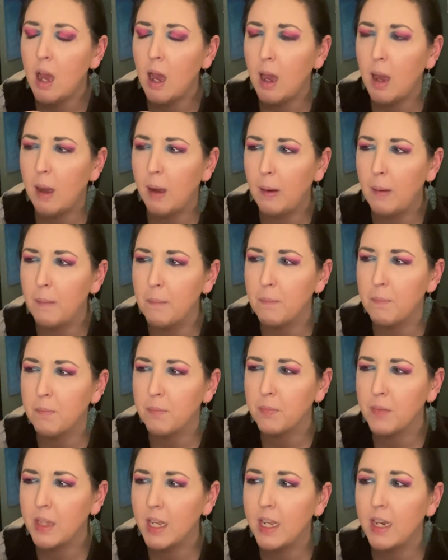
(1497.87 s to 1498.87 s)
Um,
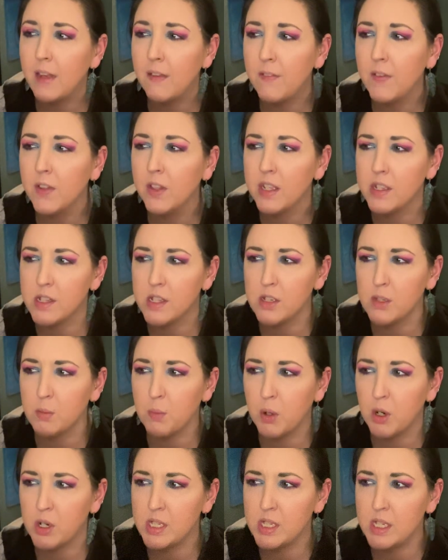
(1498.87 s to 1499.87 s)
and I feel like this
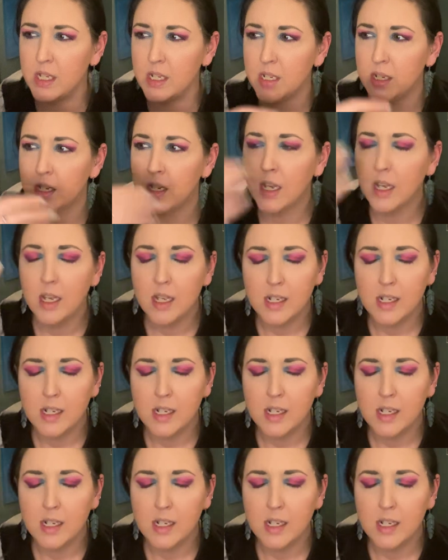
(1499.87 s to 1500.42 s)
person